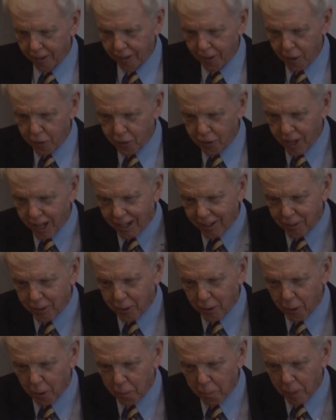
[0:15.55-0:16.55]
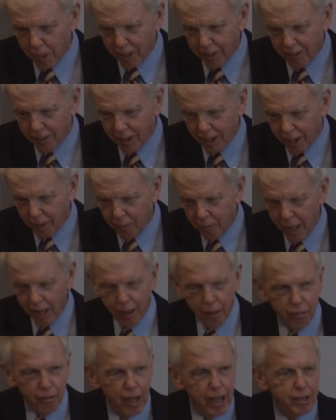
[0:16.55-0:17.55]
listening to them, and uh,
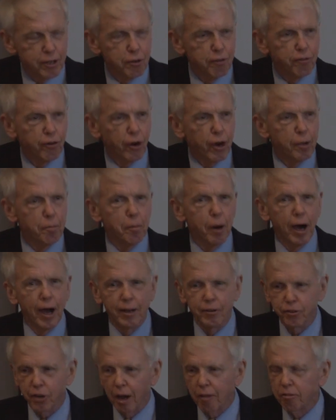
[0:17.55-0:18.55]
thank you very much.